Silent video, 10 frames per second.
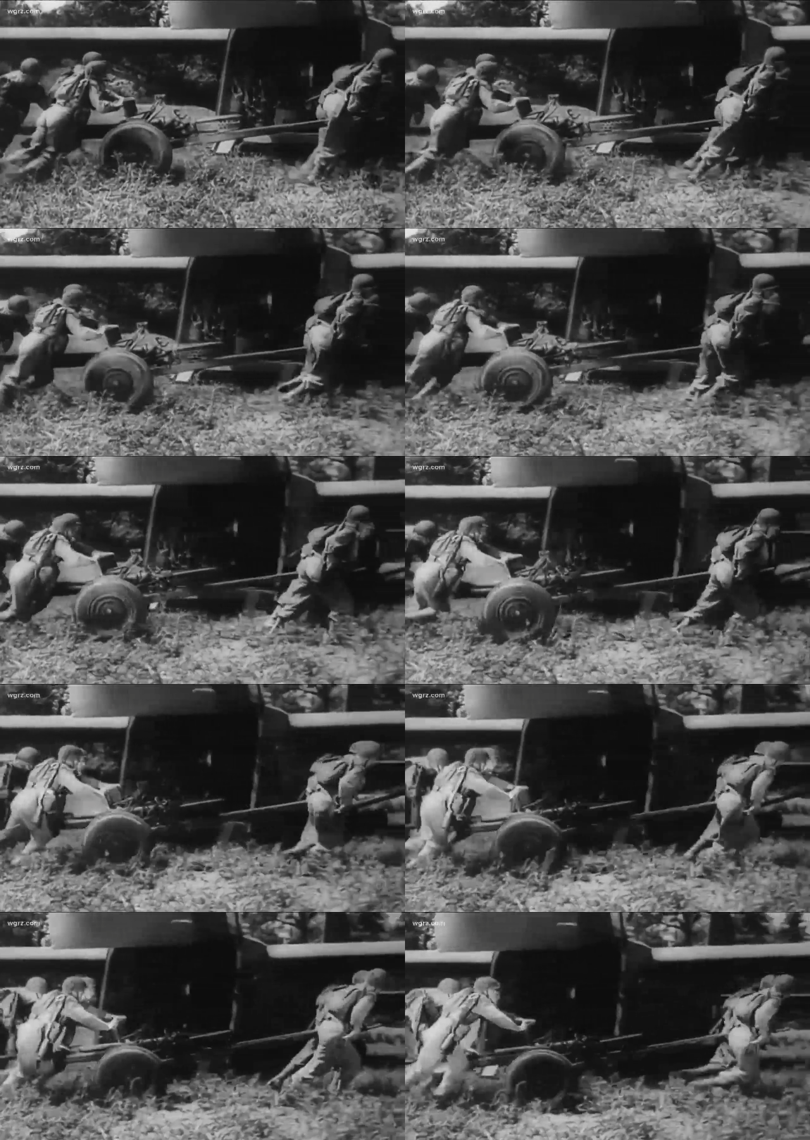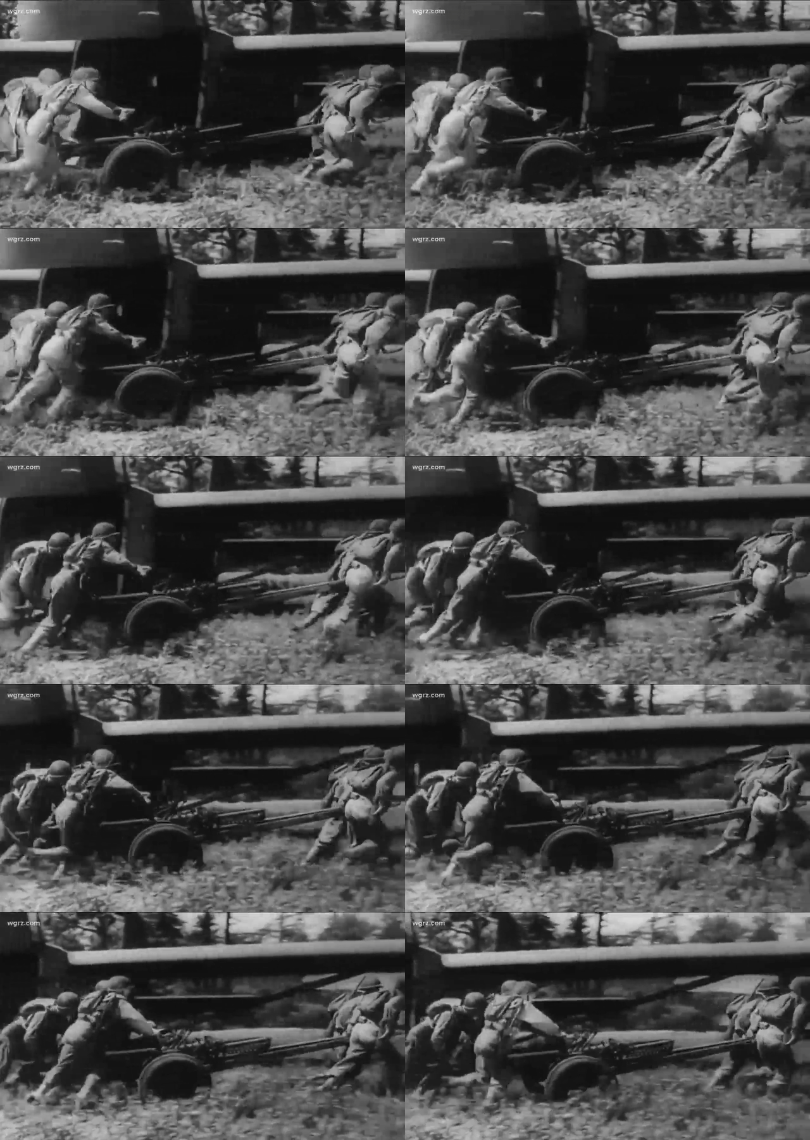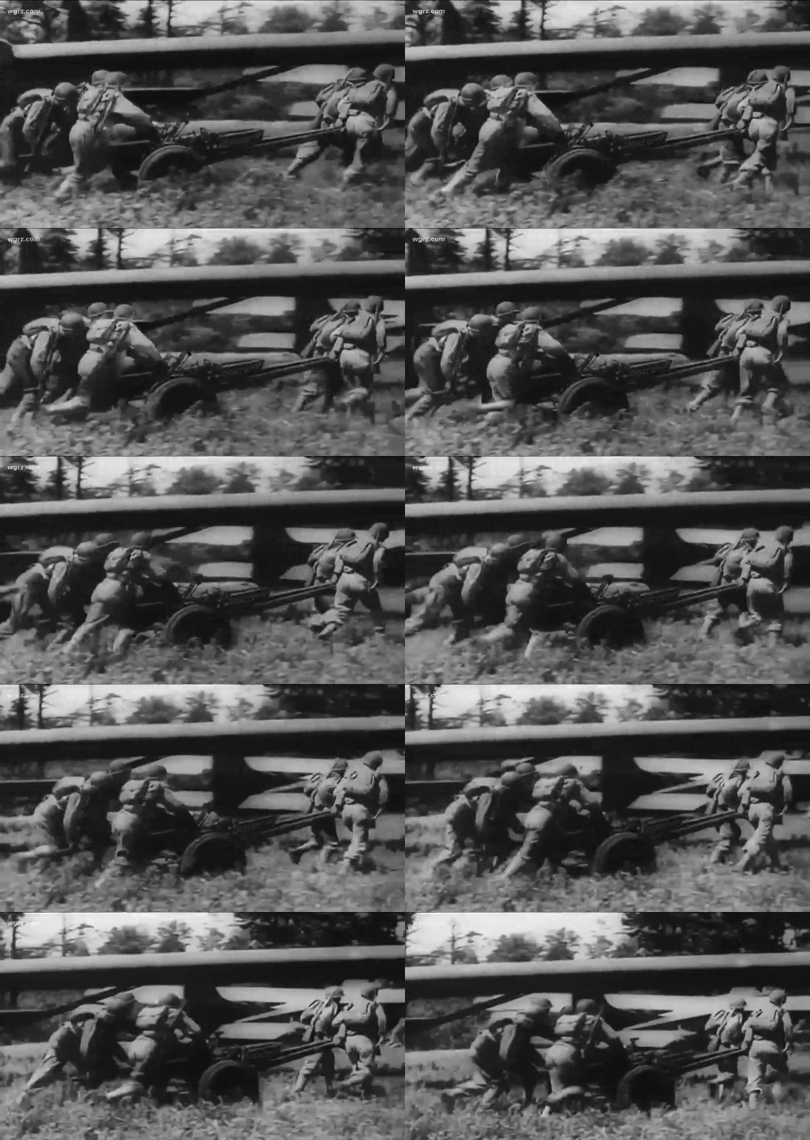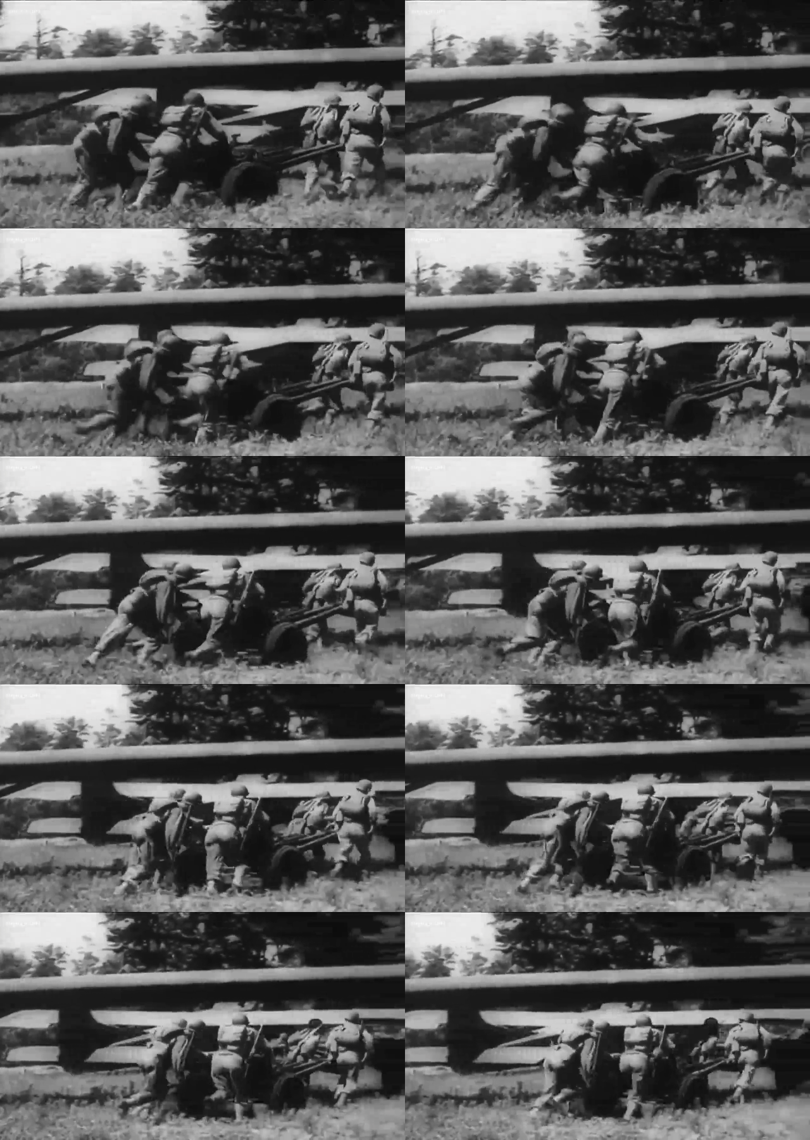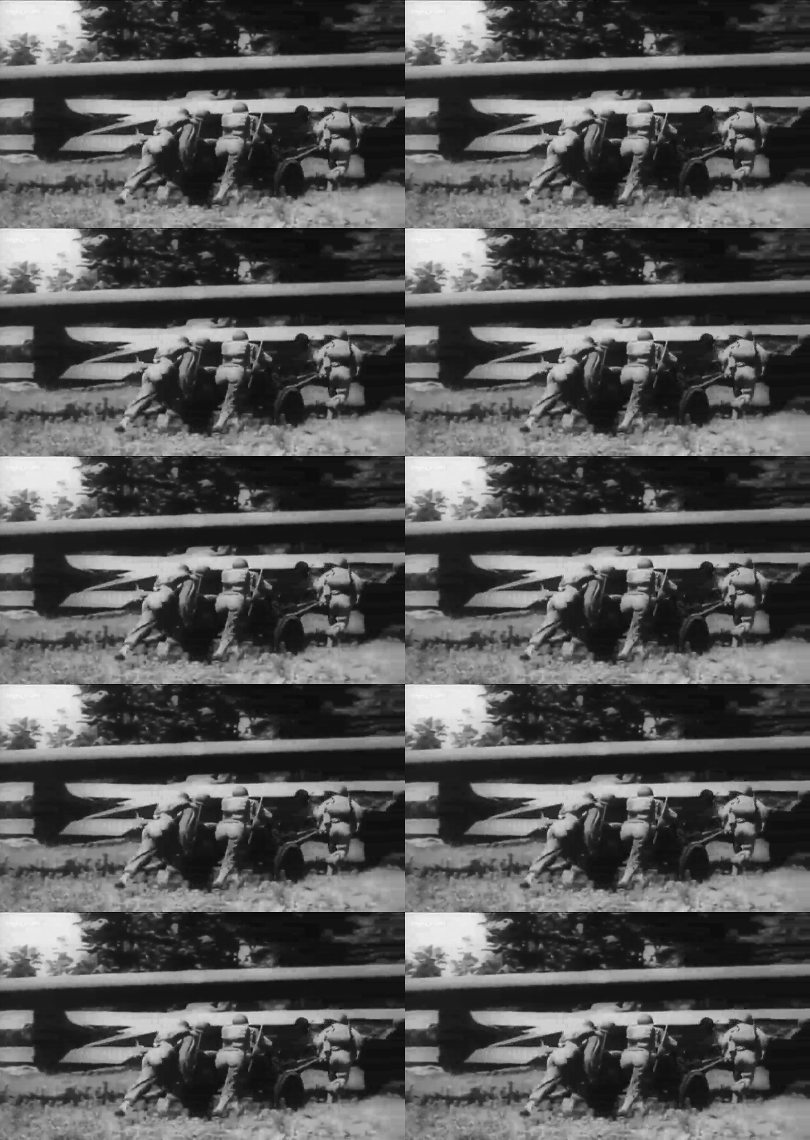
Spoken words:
(no speaker visible)